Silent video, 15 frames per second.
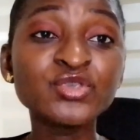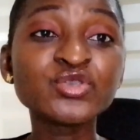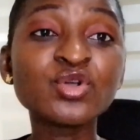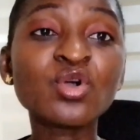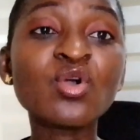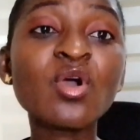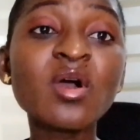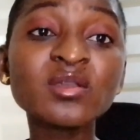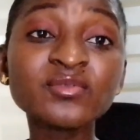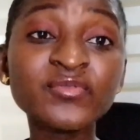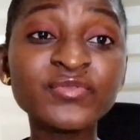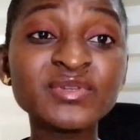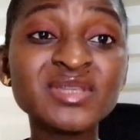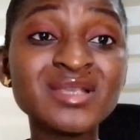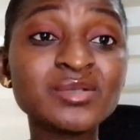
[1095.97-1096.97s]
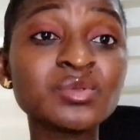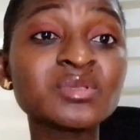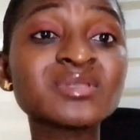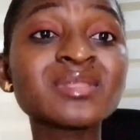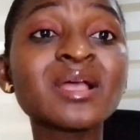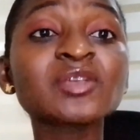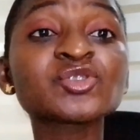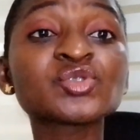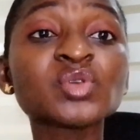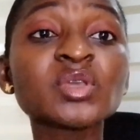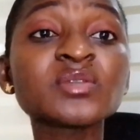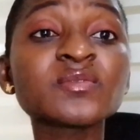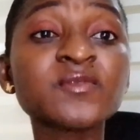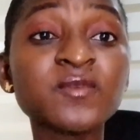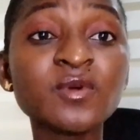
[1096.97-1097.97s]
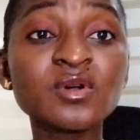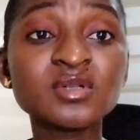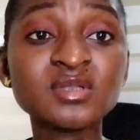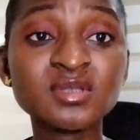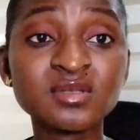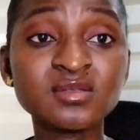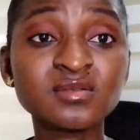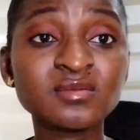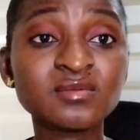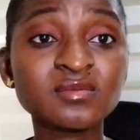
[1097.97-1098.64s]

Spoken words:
your confidence will start showing forth.